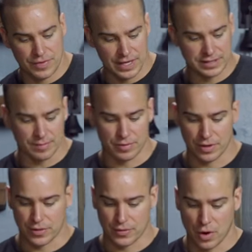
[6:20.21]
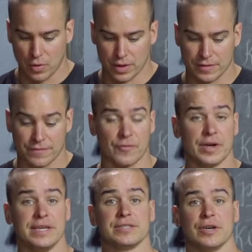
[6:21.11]
These I'm gonna throw in the
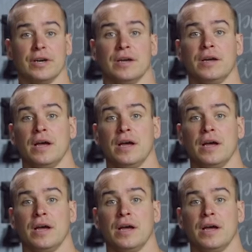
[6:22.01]
freezer